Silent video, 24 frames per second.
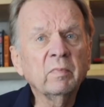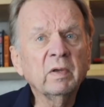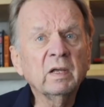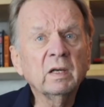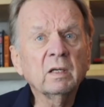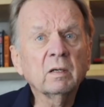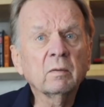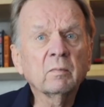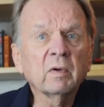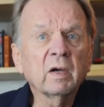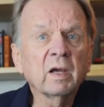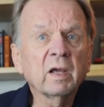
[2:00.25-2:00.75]

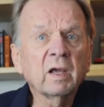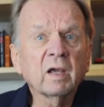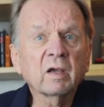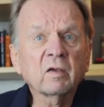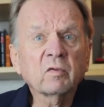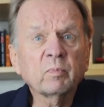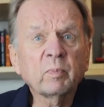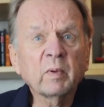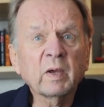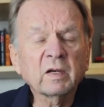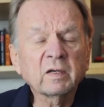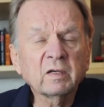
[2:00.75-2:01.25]
meeting my
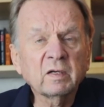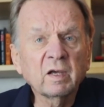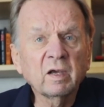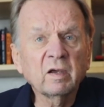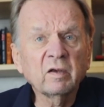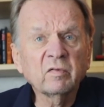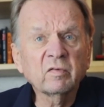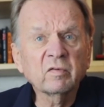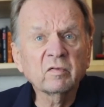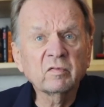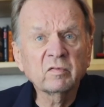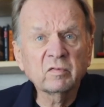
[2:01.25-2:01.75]

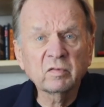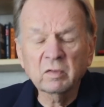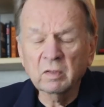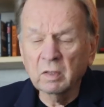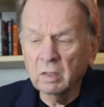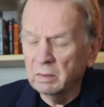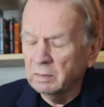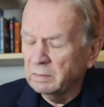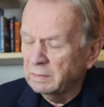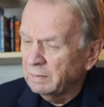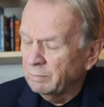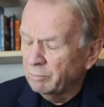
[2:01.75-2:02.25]
expectations.
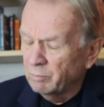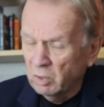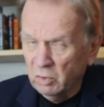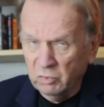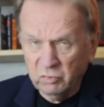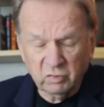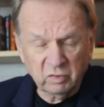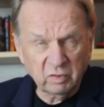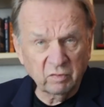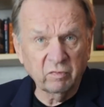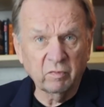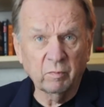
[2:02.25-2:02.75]
The,
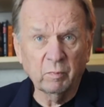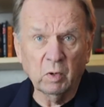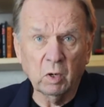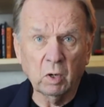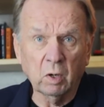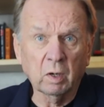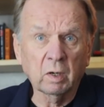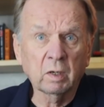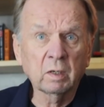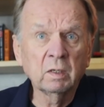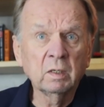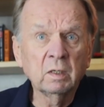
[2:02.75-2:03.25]
most of them
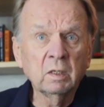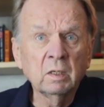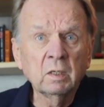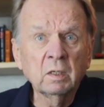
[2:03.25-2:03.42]
are.